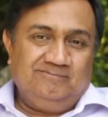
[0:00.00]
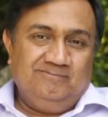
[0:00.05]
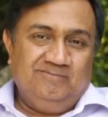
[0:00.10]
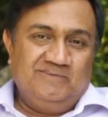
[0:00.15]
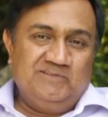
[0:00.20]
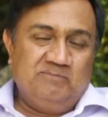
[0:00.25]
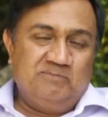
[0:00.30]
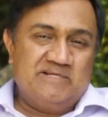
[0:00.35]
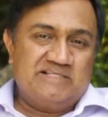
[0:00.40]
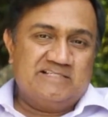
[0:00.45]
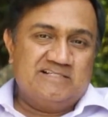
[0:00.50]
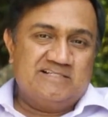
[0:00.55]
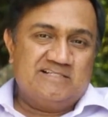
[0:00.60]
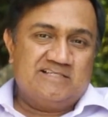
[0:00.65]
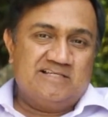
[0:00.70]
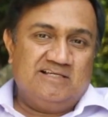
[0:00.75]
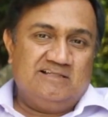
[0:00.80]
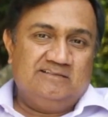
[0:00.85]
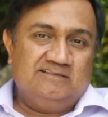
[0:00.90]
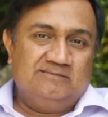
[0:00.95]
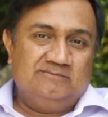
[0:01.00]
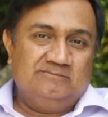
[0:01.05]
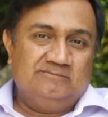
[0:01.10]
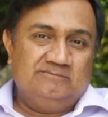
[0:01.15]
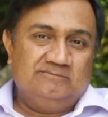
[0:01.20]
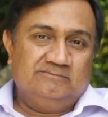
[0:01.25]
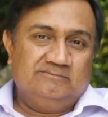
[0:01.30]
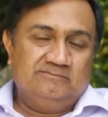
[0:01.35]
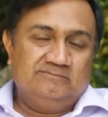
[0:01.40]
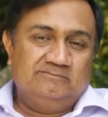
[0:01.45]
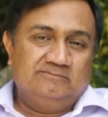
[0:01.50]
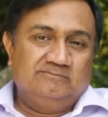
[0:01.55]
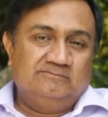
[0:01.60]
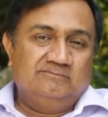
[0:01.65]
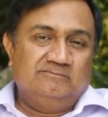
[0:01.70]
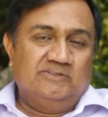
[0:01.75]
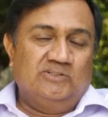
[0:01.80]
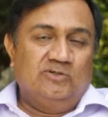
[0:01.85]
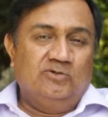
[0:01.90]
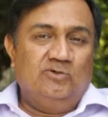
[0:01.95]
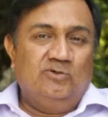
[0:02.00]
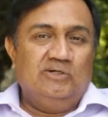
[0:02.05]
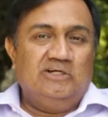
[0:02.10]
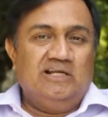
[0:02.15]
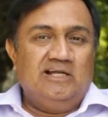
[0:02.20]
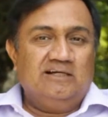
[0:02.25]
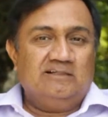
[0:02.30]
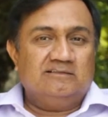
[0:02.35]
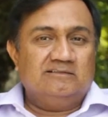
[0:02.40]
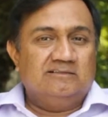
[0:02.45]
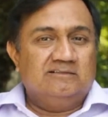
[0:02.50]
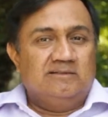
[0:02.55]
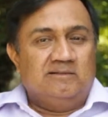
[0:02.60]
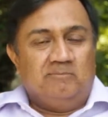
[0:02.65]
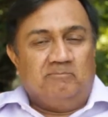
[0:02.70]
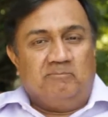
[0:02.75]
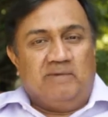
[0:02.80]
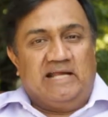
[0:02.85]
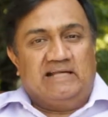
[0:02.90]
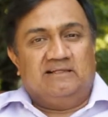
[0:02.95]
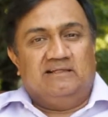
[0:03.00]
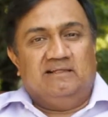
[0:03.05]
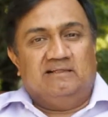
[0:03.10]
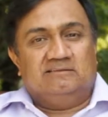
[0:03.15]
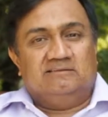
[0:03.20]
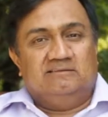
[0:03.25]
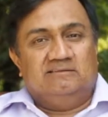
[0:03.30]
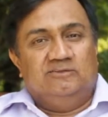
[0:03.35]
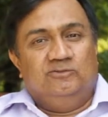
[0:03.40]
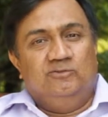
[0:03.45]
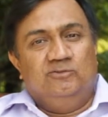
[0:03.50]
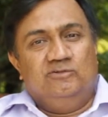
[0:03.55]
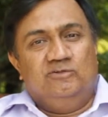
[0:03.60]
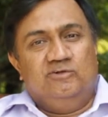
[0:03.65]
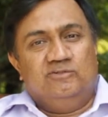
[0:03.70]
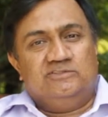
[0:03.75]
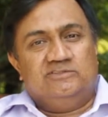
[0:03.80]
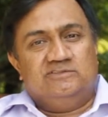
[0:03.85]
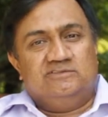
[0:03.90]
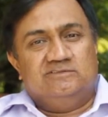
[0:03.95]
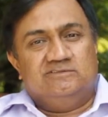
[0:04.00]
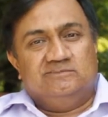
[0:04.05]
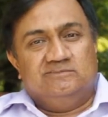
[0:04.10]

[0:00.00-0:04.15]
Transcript: The peasant said, good luck, bad luck, who knows?